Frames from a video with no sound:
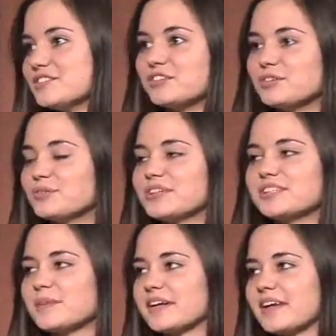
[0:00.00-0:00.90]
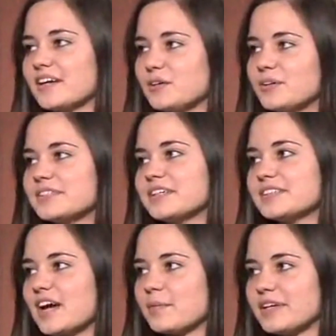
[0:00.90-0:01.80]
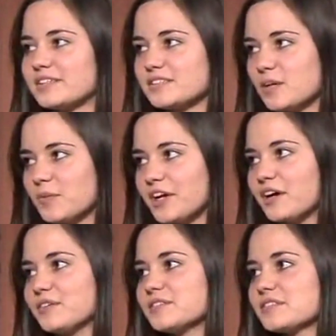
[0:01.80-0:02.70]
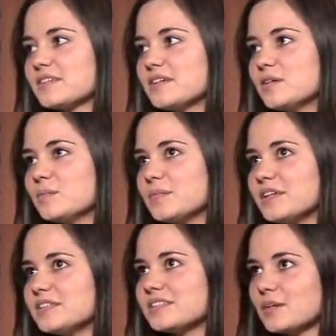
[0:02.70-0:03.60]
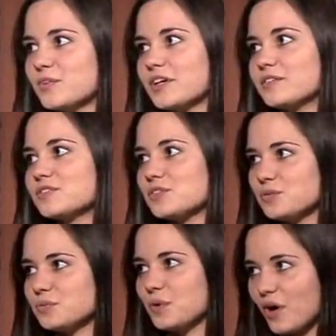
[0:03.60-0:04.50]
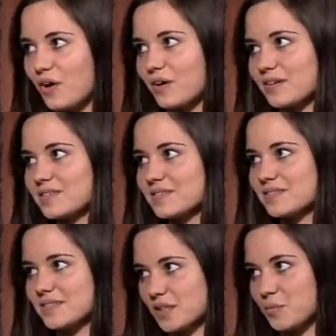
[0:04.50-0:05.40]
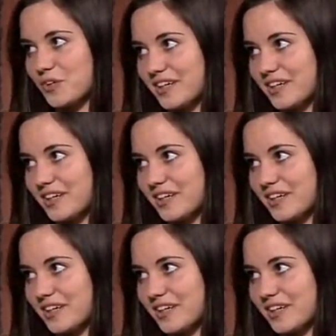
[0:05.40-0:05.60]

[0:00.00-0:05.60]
You don't expect that. You always think it's happening to someone else, but to someone else, you are someone